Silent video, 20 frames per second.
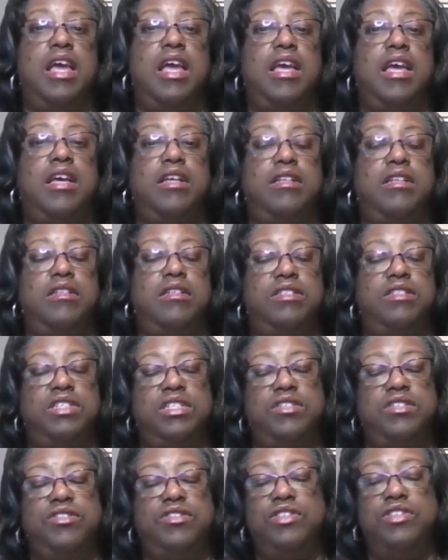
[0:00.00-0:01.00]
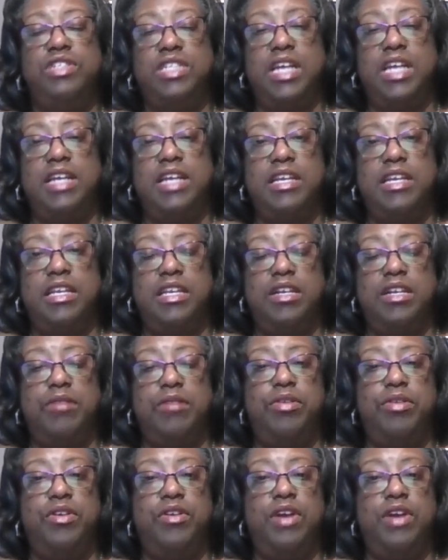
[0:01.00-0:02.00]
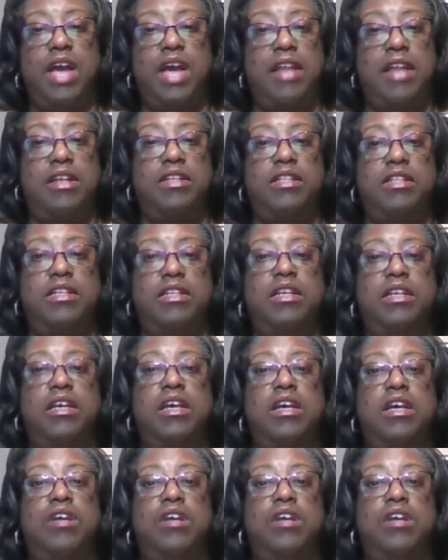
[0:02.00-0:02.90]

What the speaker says: And just your checking in periodically